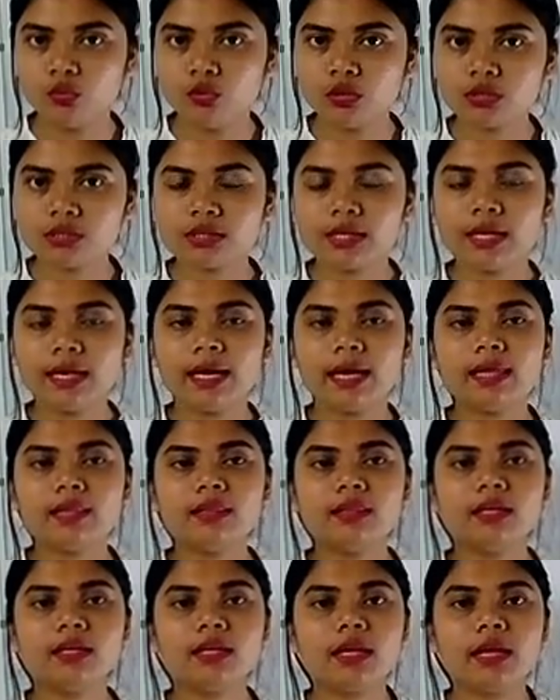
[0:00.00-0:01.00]
books,
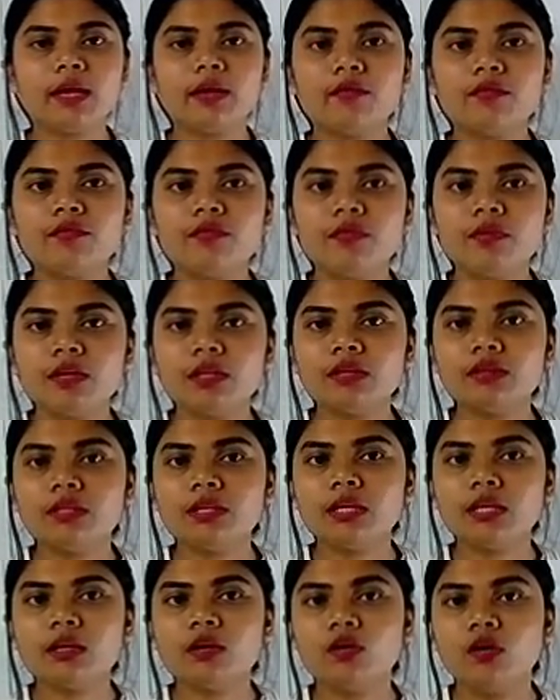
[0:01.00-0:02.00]
and then
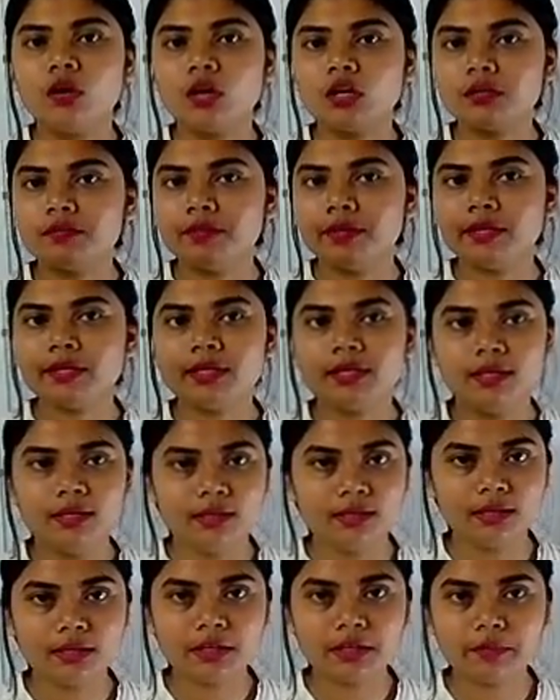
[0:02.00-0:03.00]
everything got very
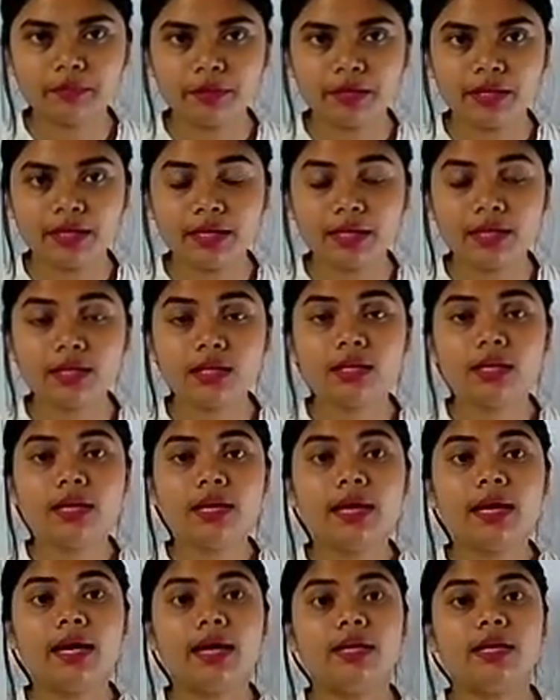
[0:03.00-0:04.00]
clear in my head.
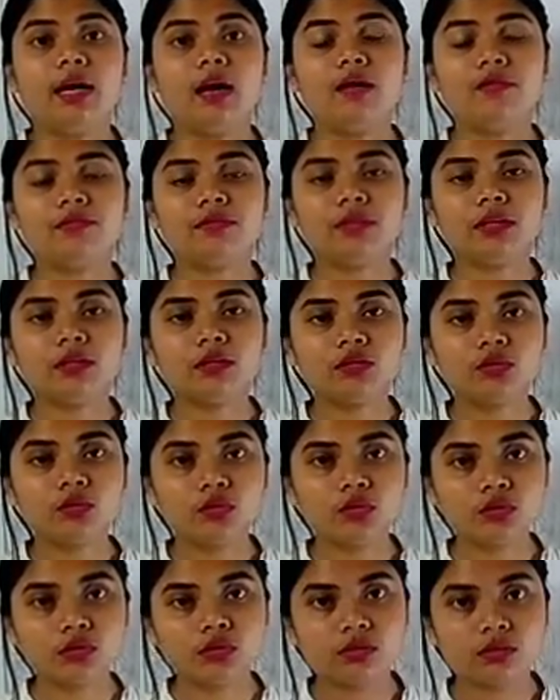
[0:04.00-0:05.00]
And after
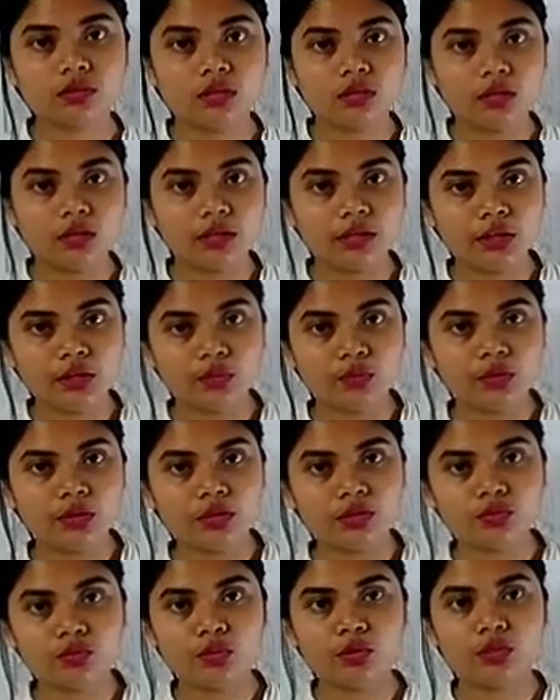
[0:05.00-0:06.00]
those
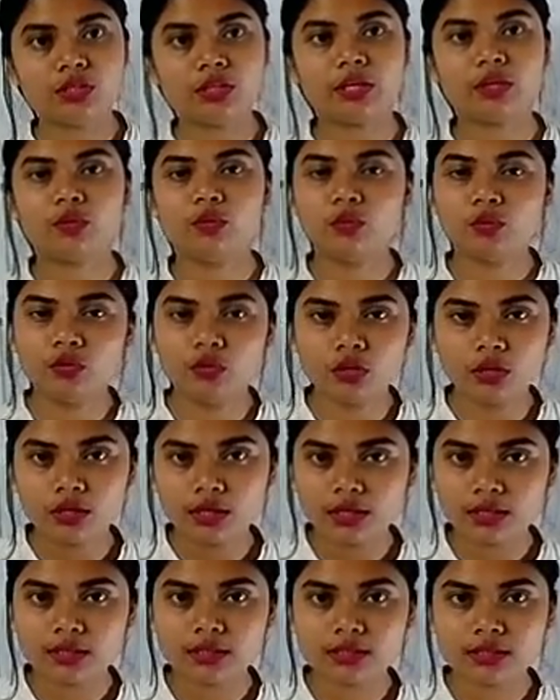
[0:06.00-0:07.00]
units which I could not
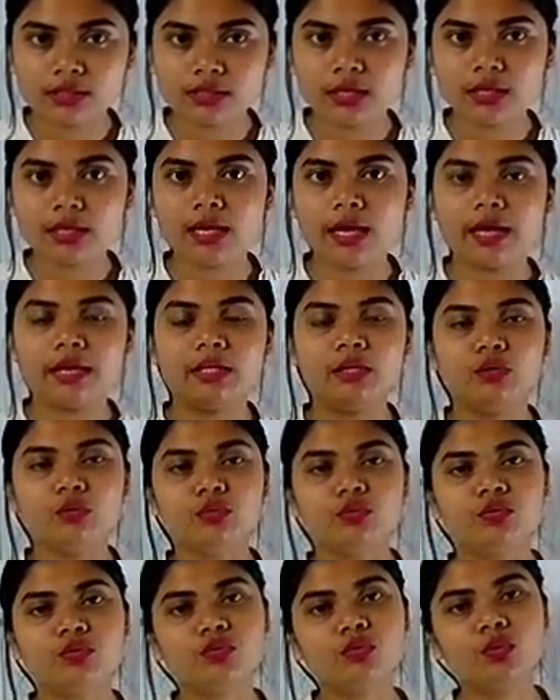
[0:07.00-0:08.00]
understand, I
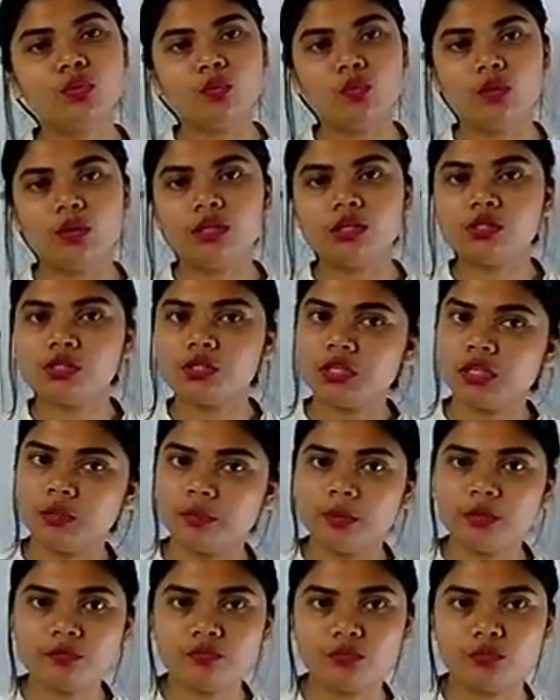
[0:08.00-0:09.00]
used to watch in
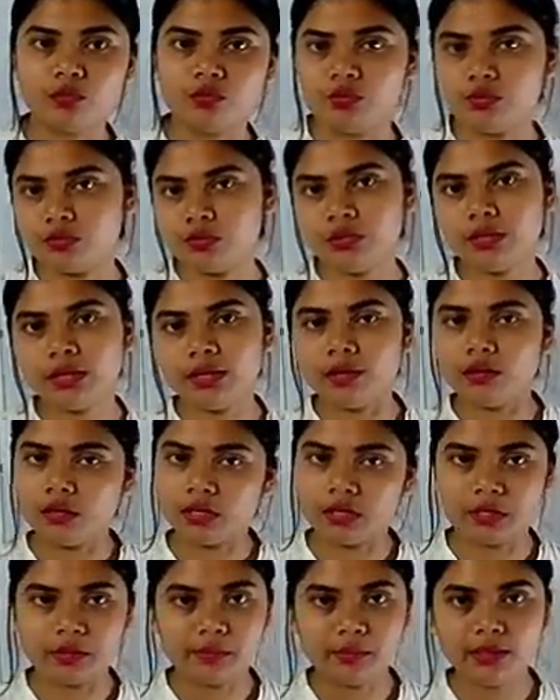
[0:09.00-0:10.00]
my phones, okay, or
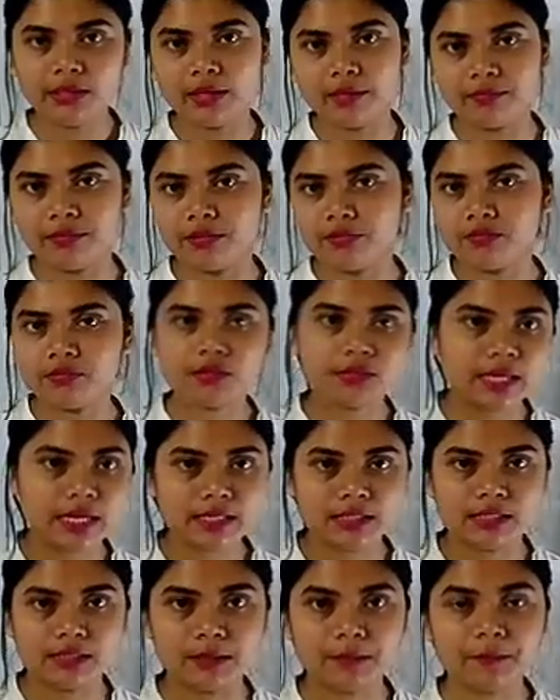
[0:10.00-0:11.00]
in my laptops.
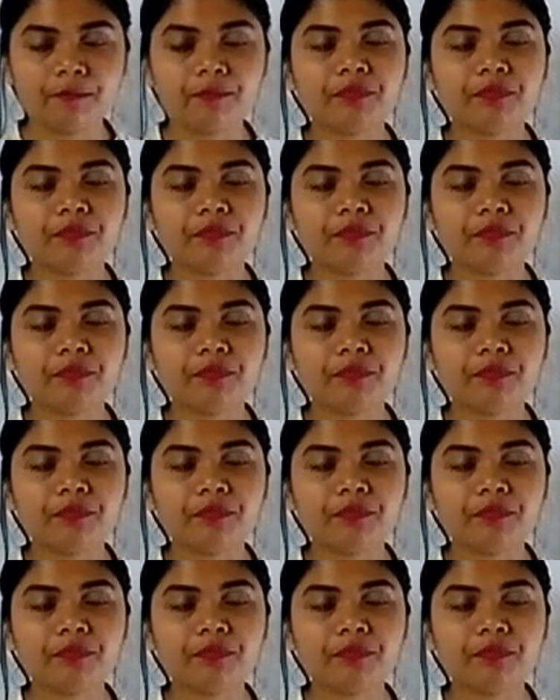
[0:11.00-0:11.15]
That's it.